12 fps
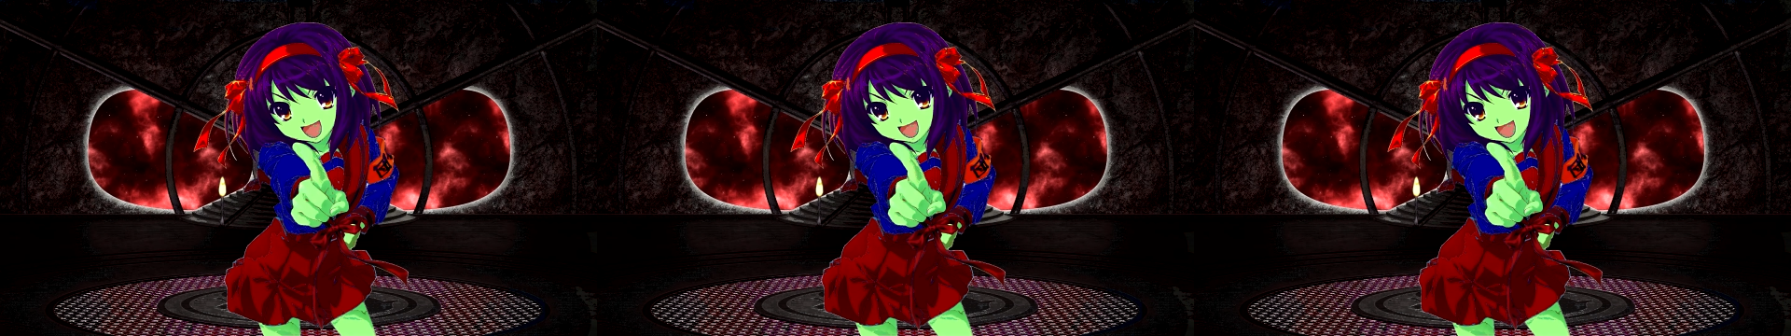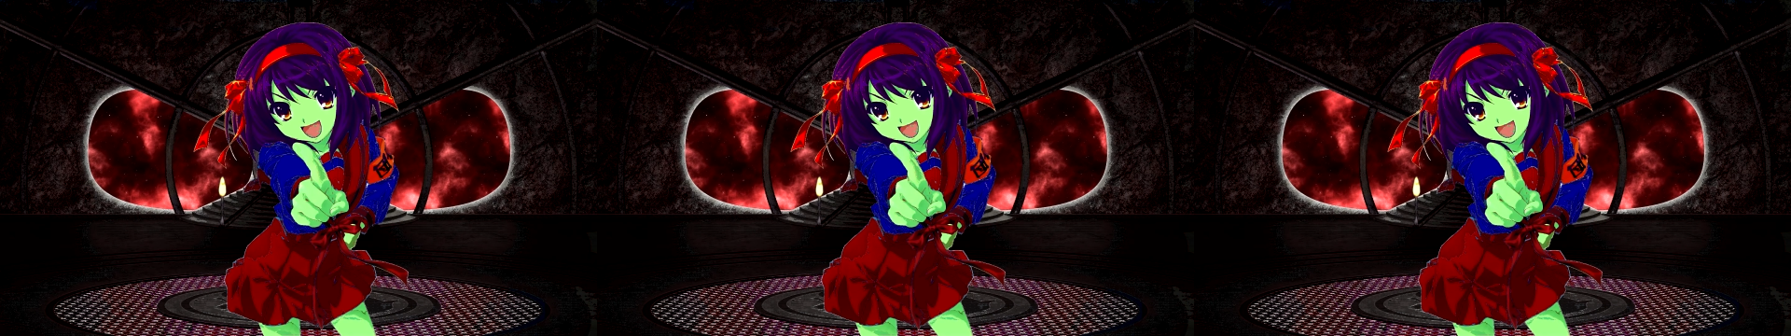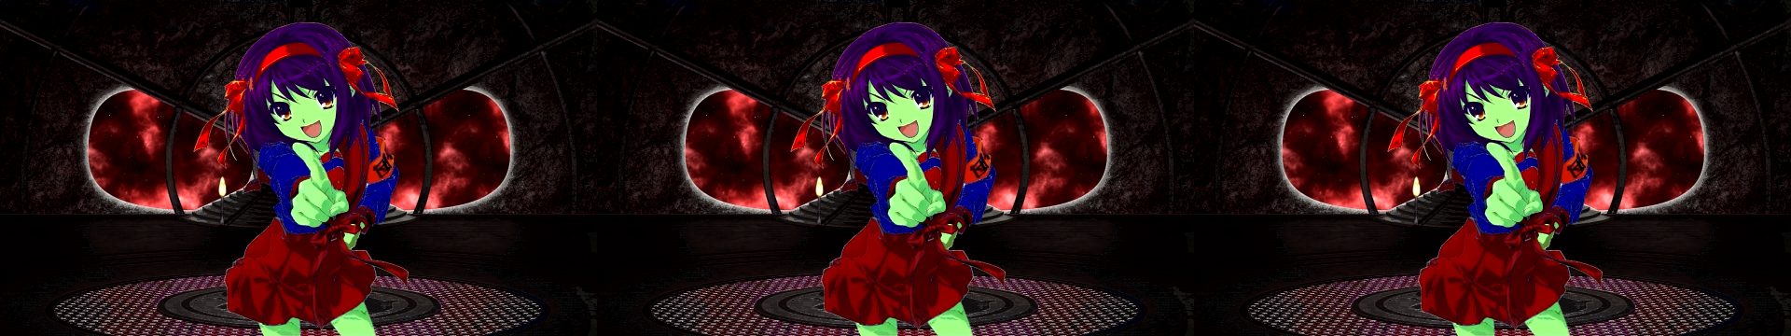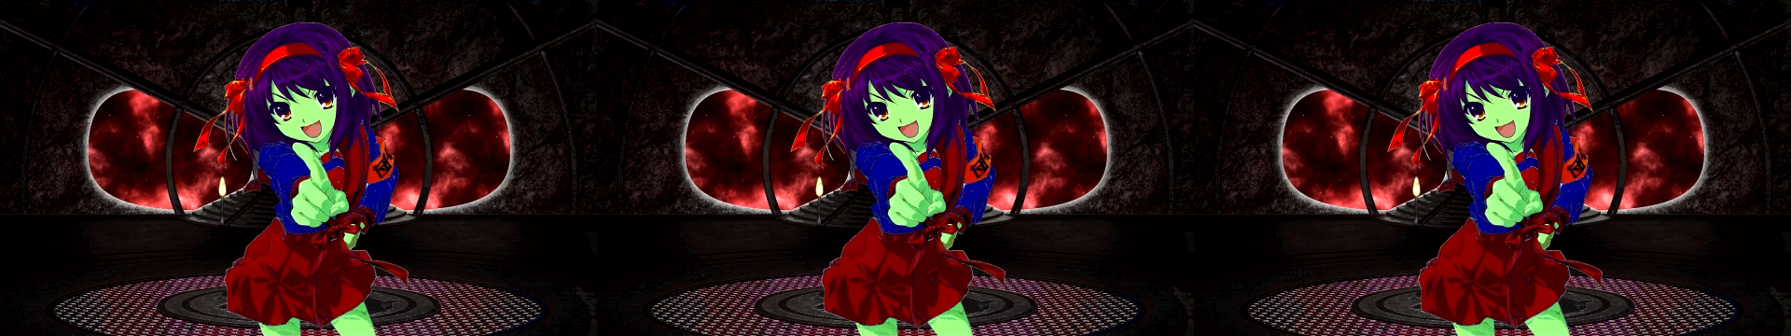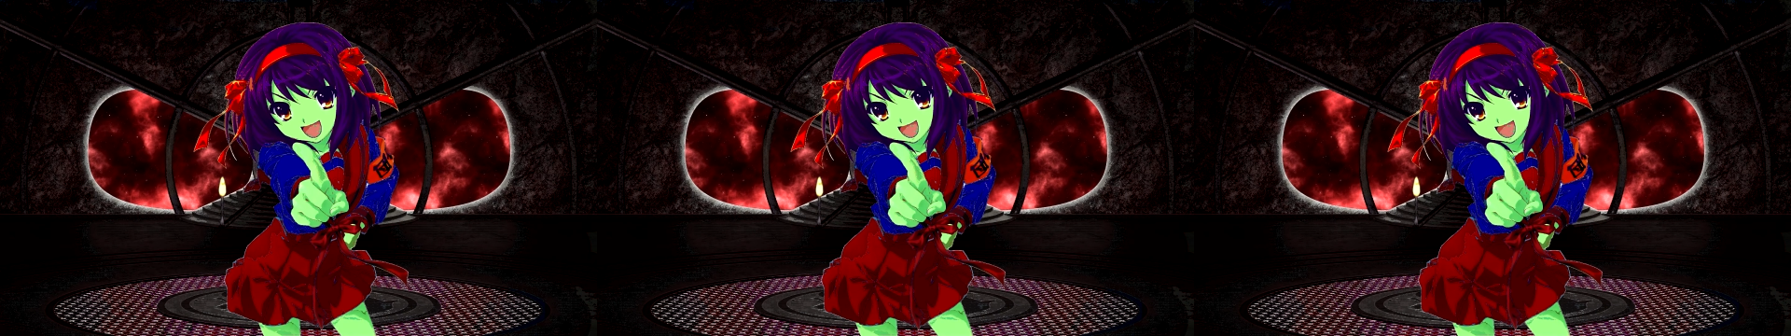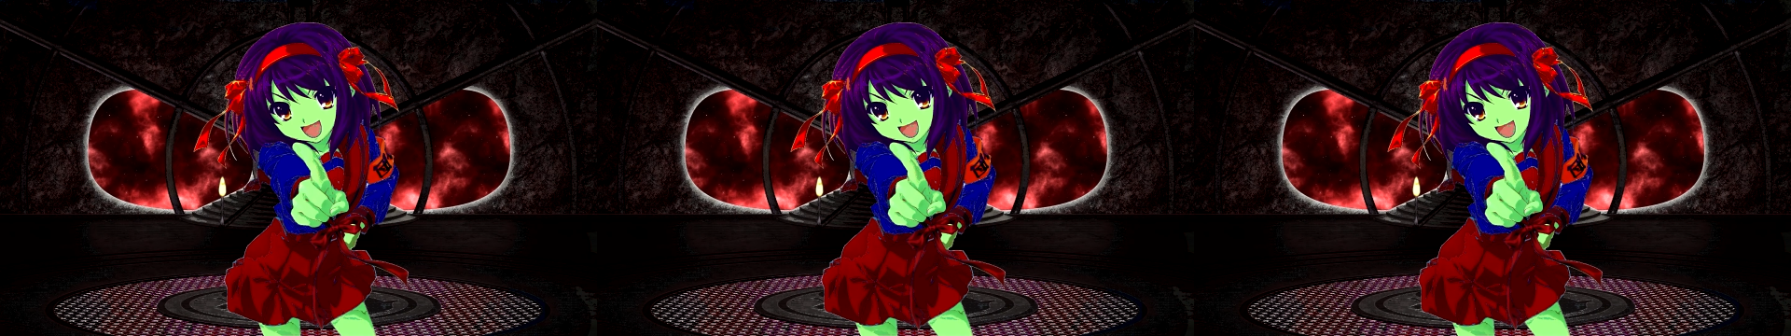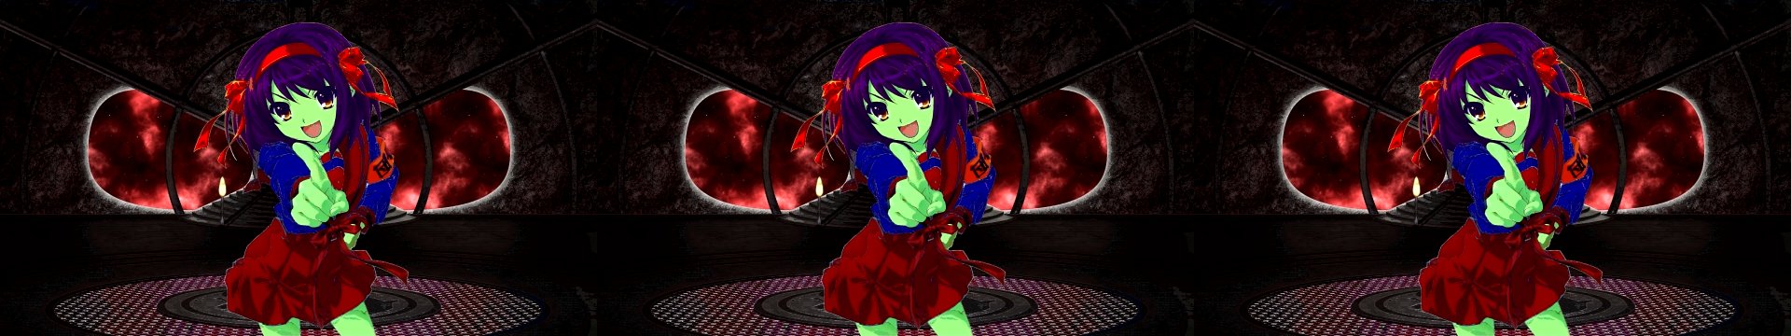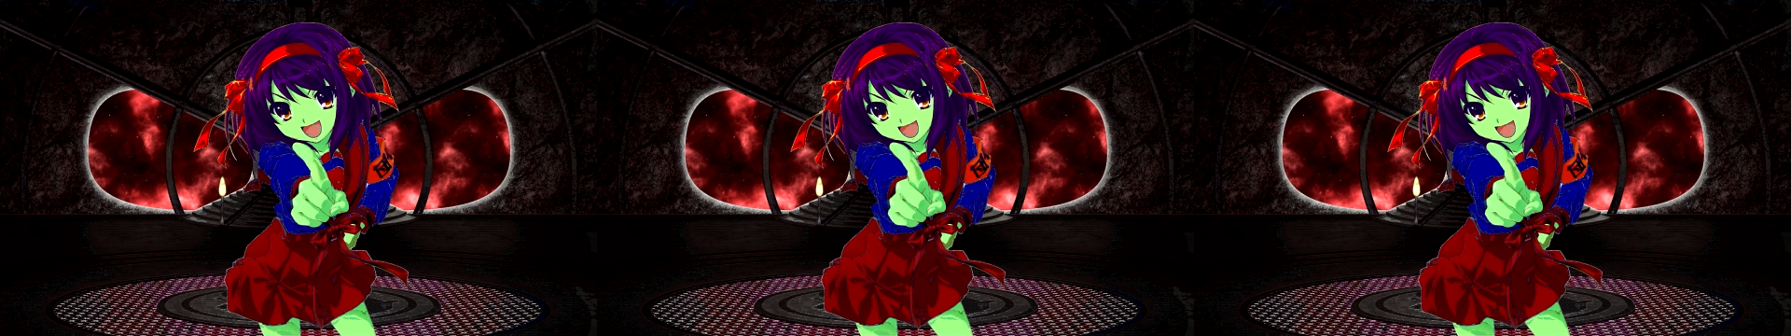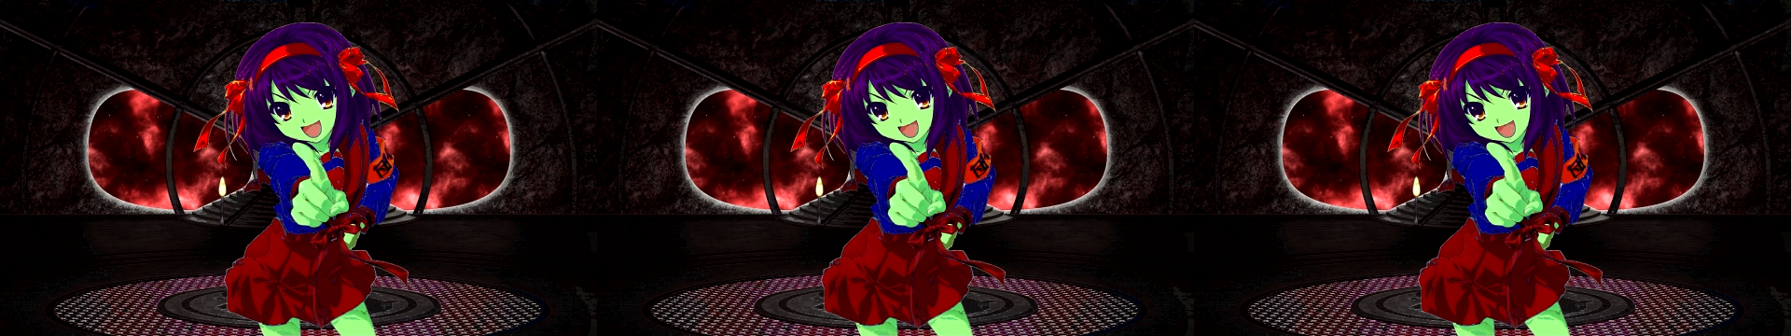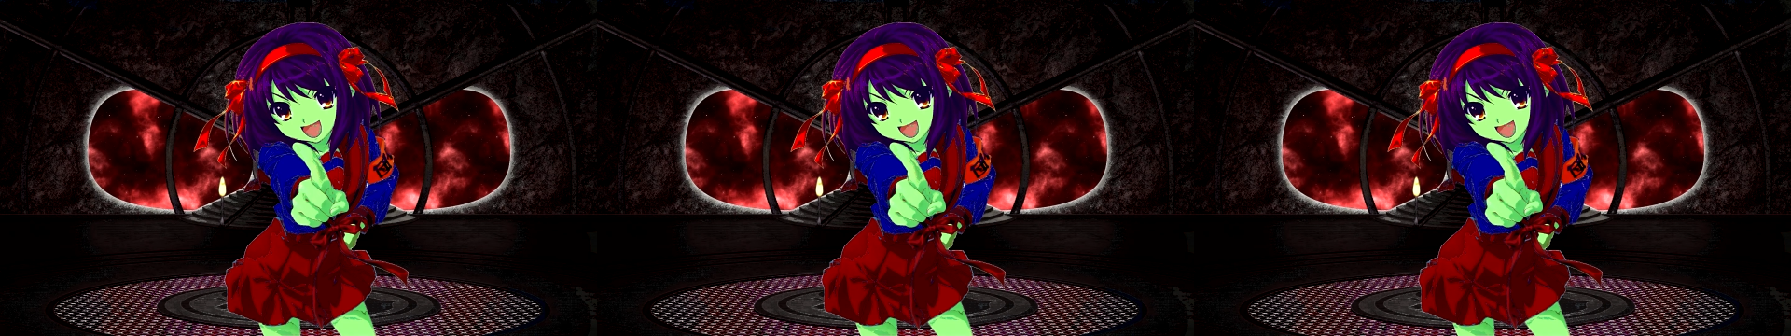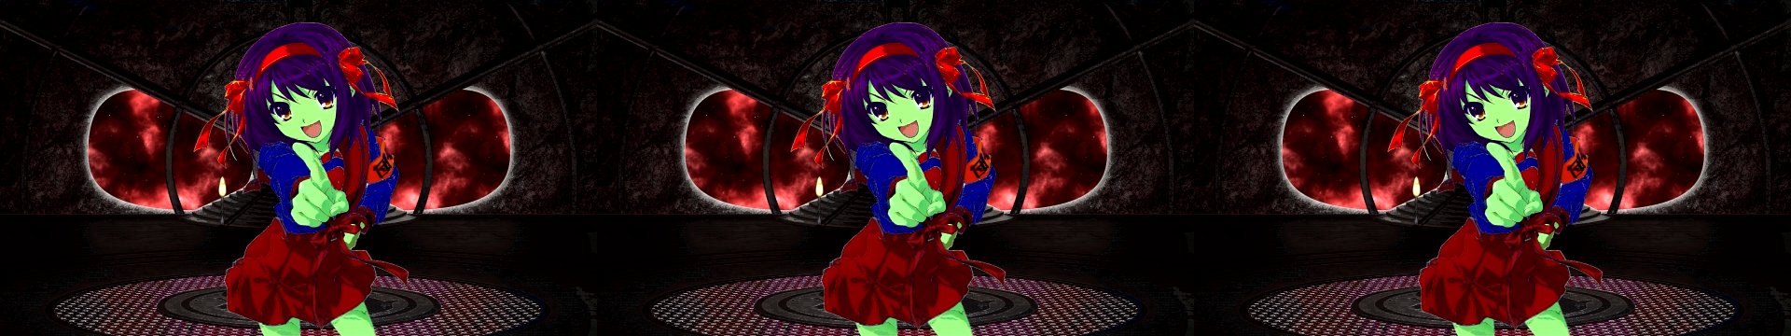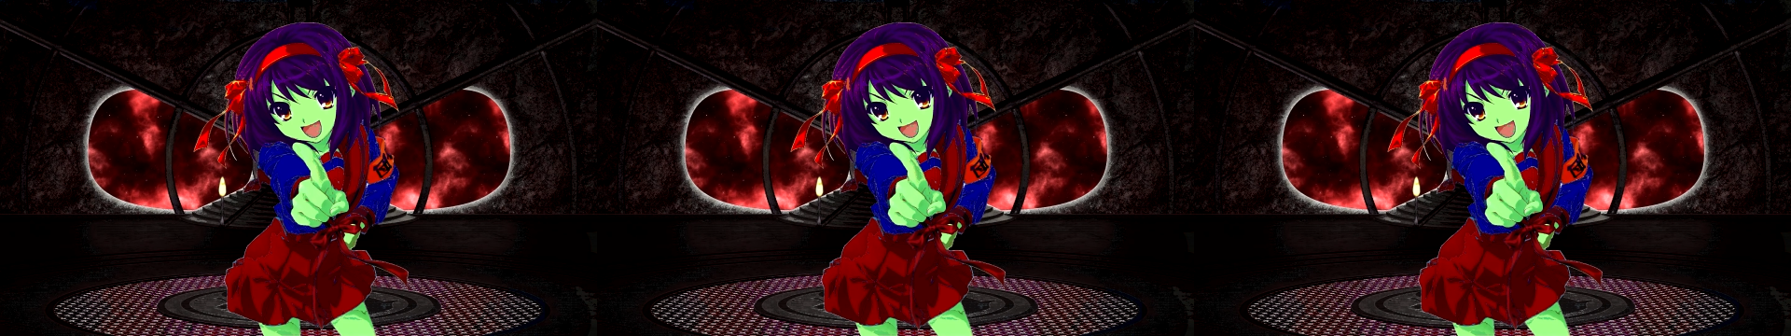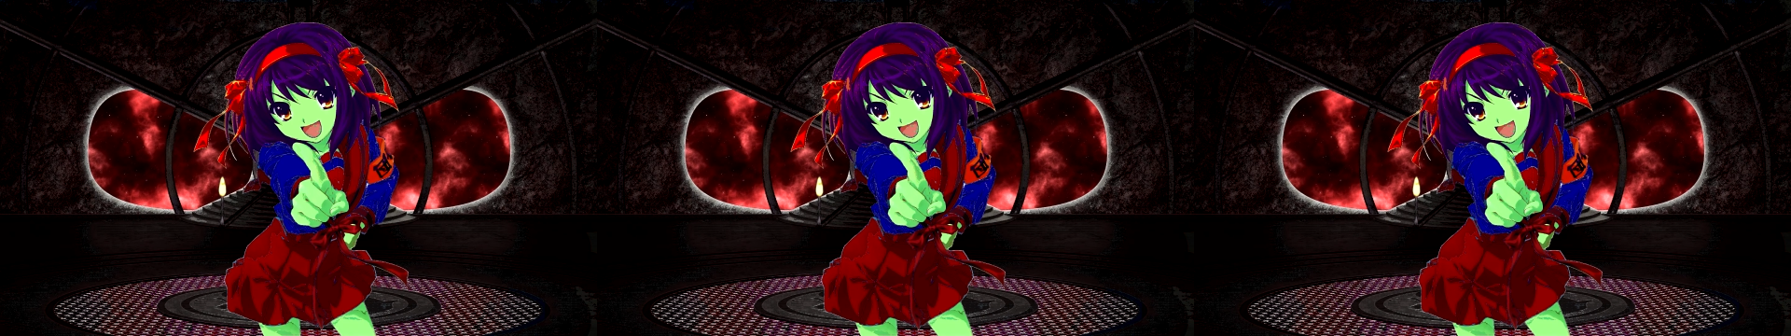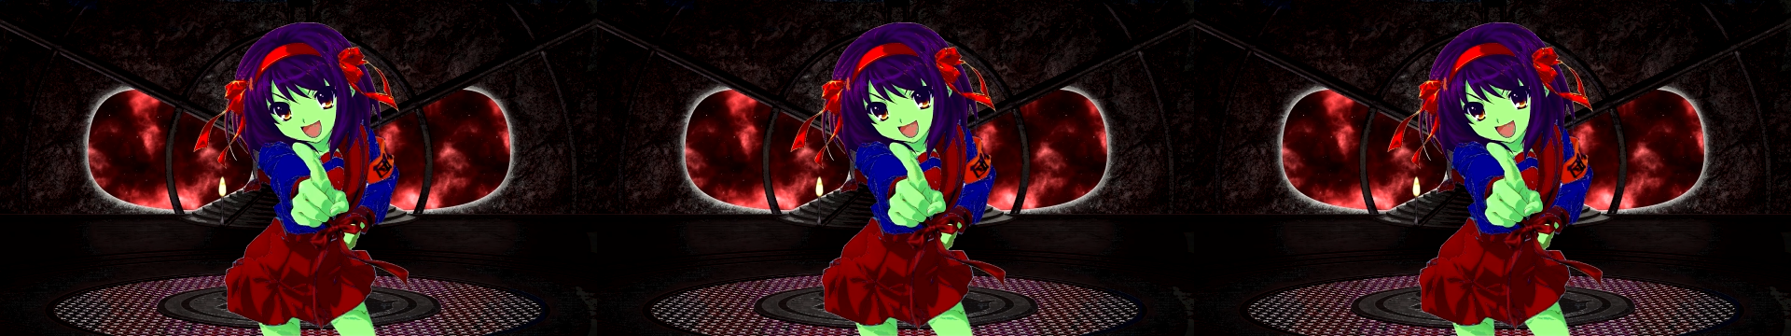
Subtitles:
No face is visible, so there are no lips to read.